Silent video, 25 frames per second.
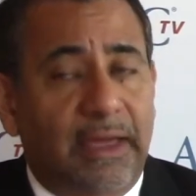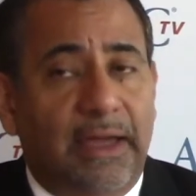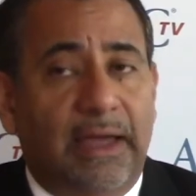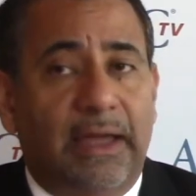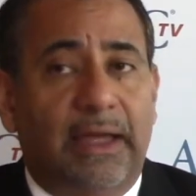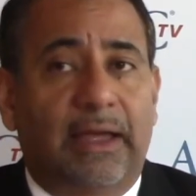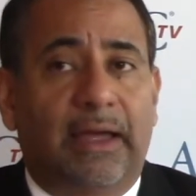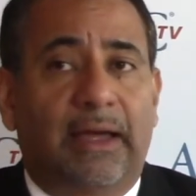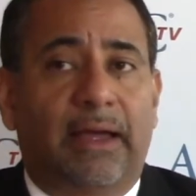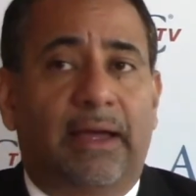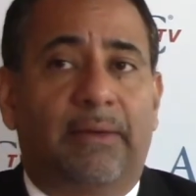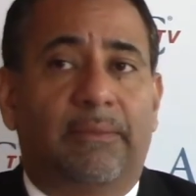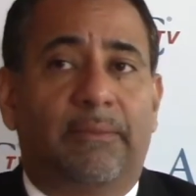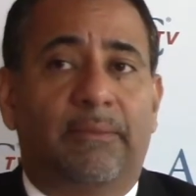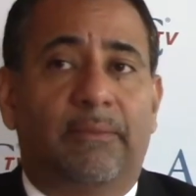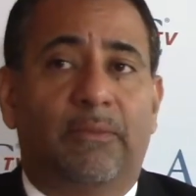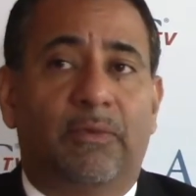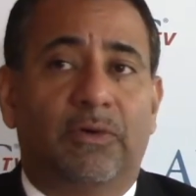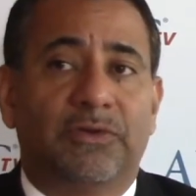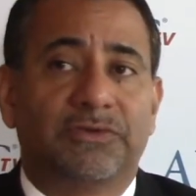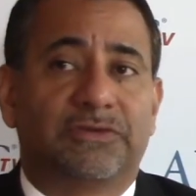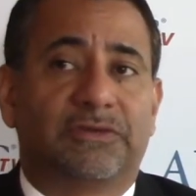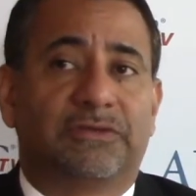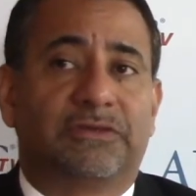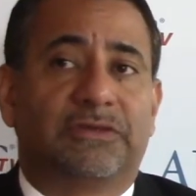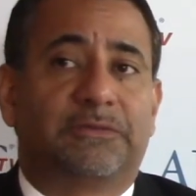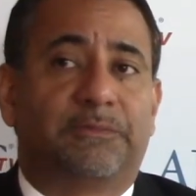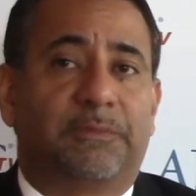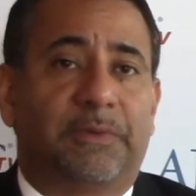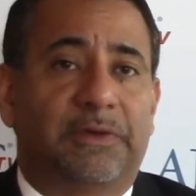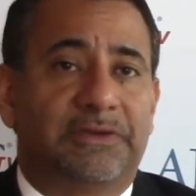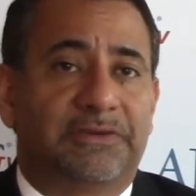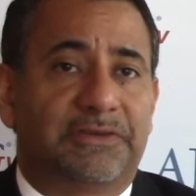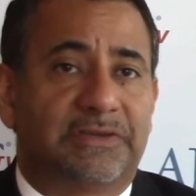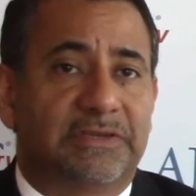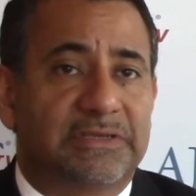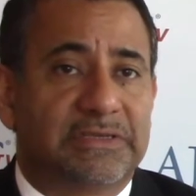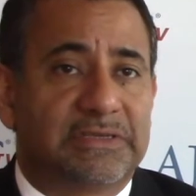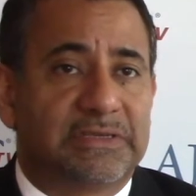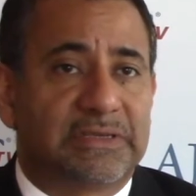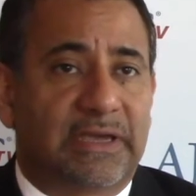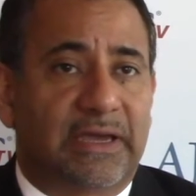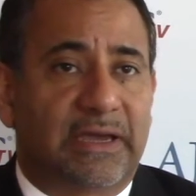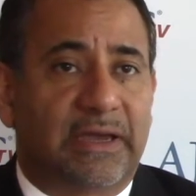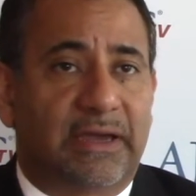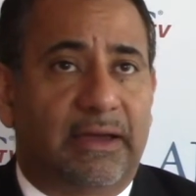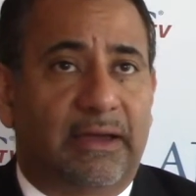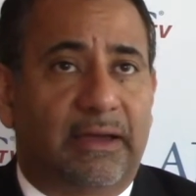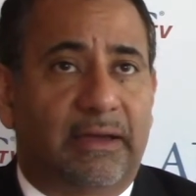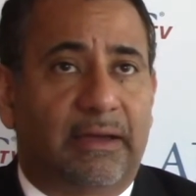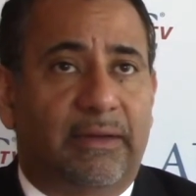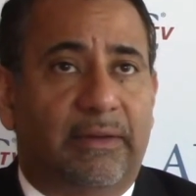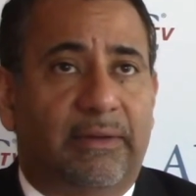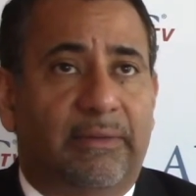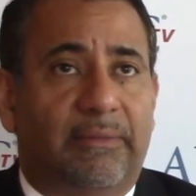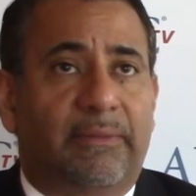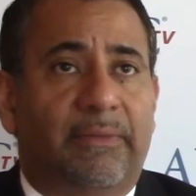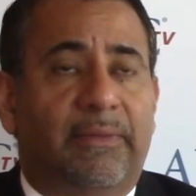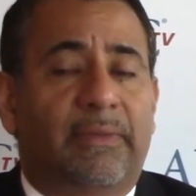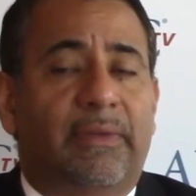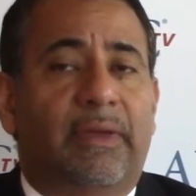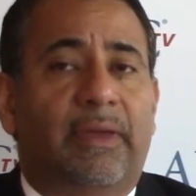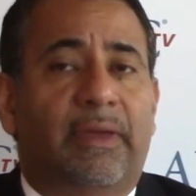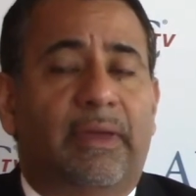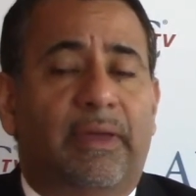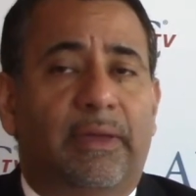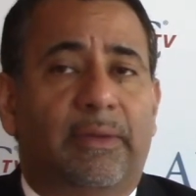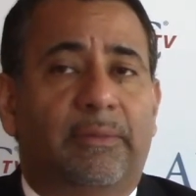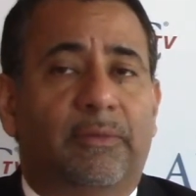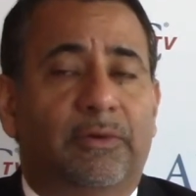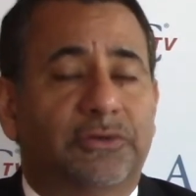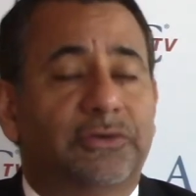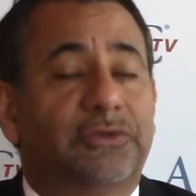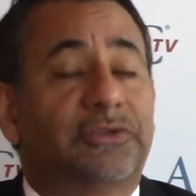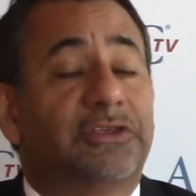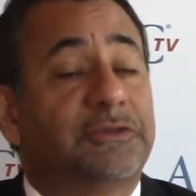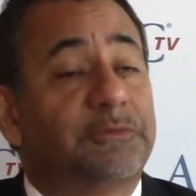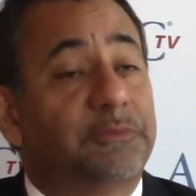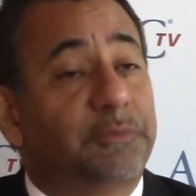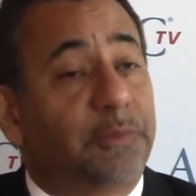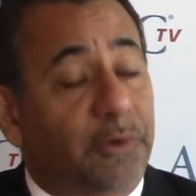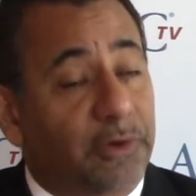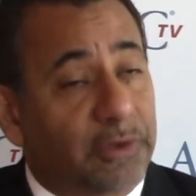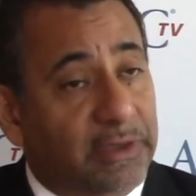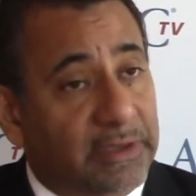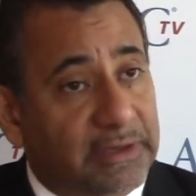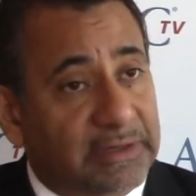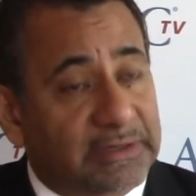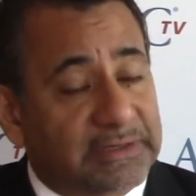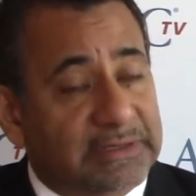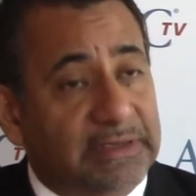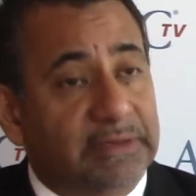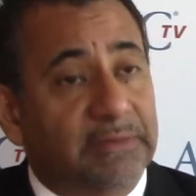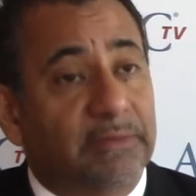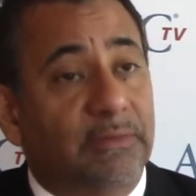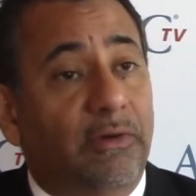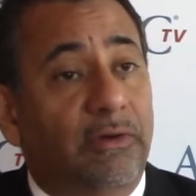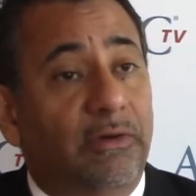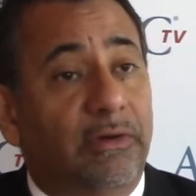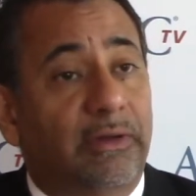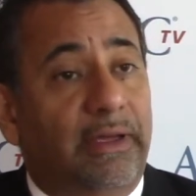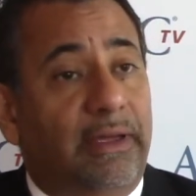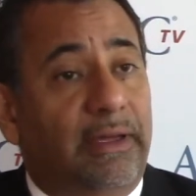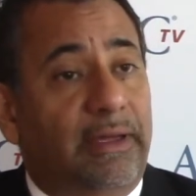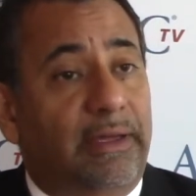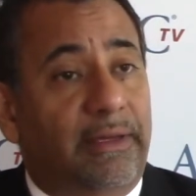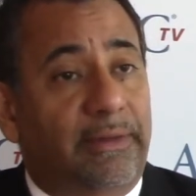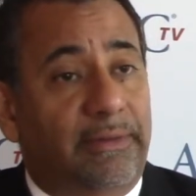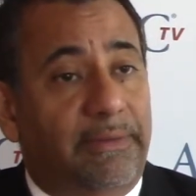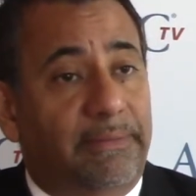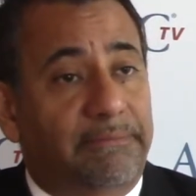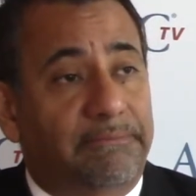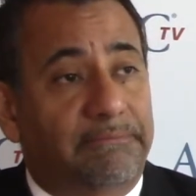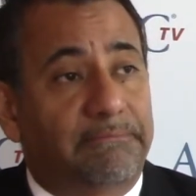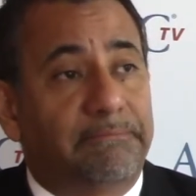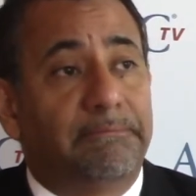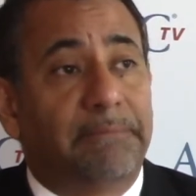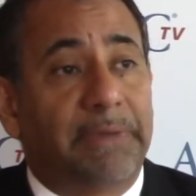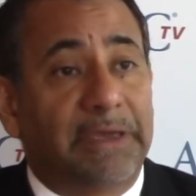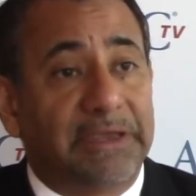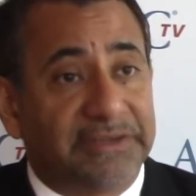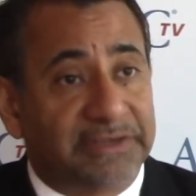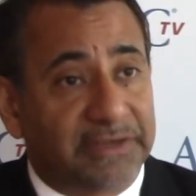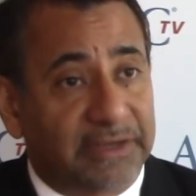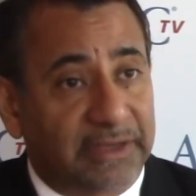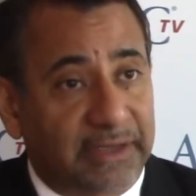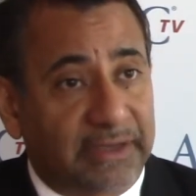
Um, most of these patients, uh, most of these projects involve uh, patient